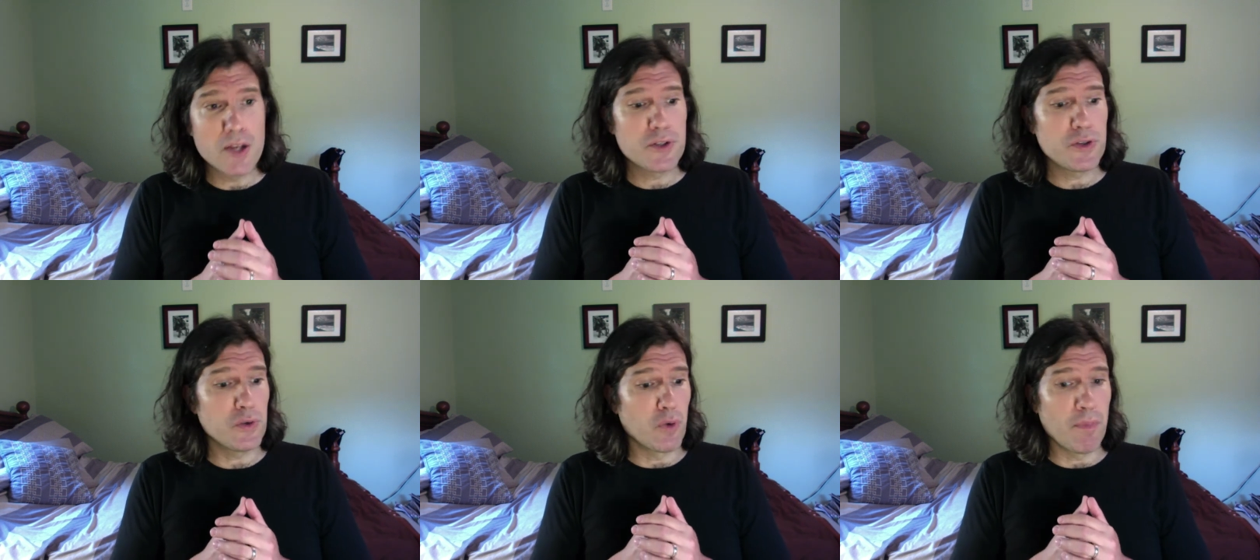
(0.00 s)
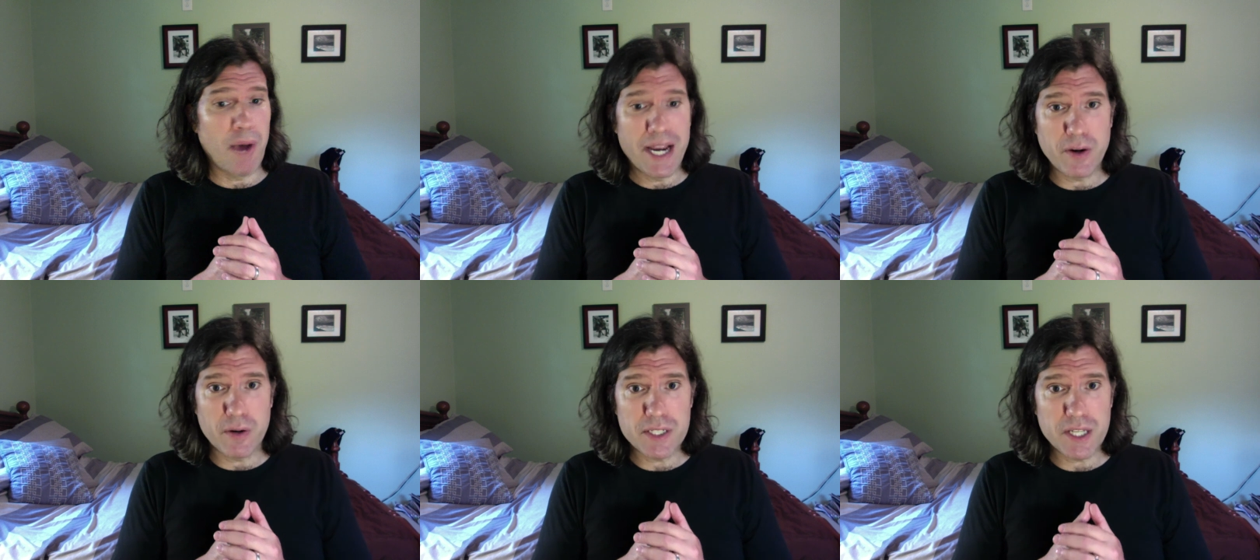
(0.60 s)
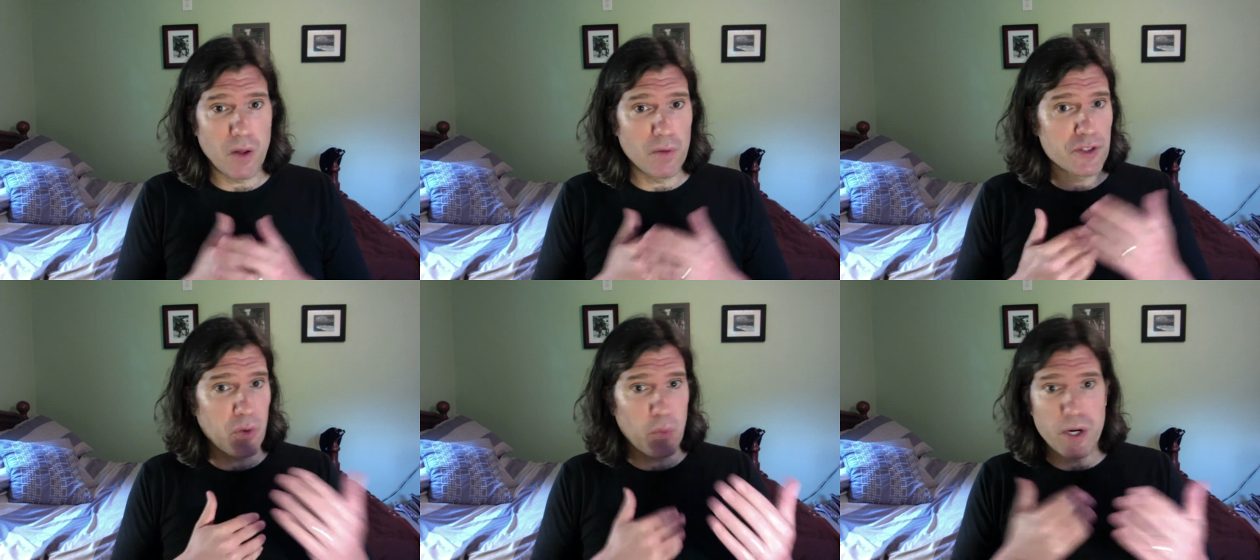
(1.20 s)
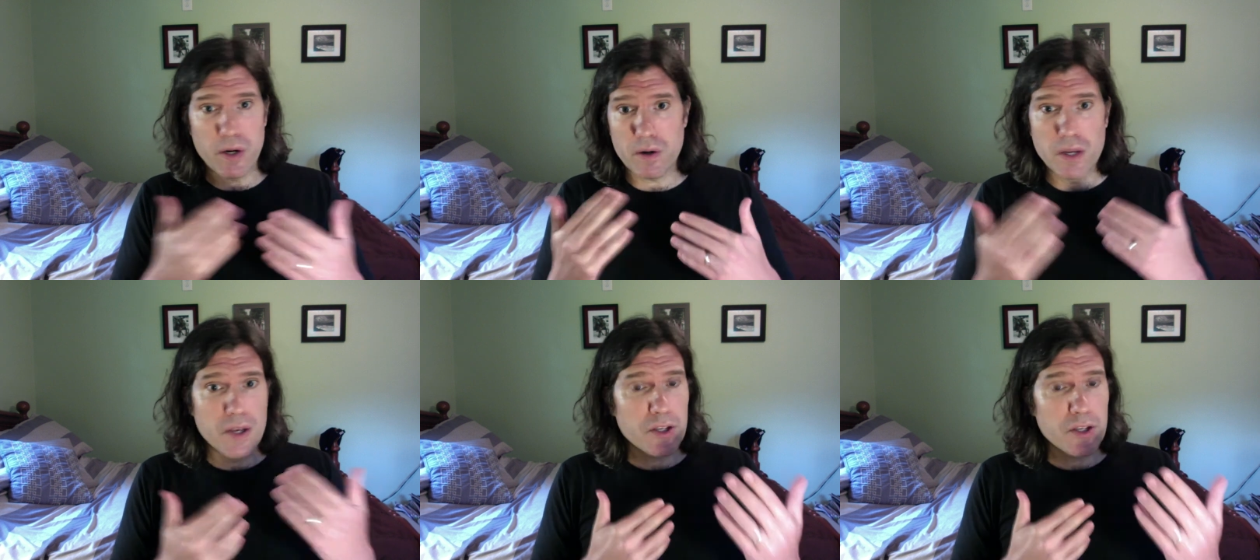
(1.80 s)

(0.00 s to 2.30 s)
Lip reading: to remind ourselves that we're